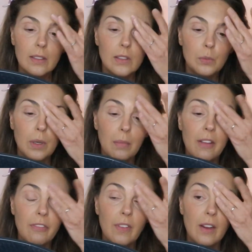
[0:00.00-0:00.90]
This is one of
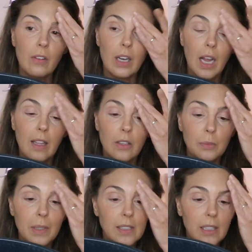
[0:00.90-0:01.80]
my favorite
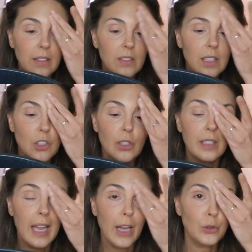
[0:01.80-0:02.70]
highlighters because it gives such a
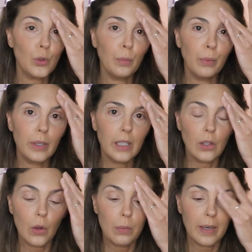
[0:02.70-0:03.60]
natural, pretty
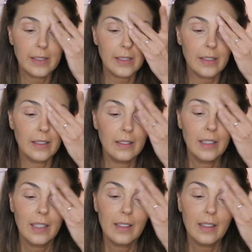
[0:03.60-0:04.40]
glow to my skin.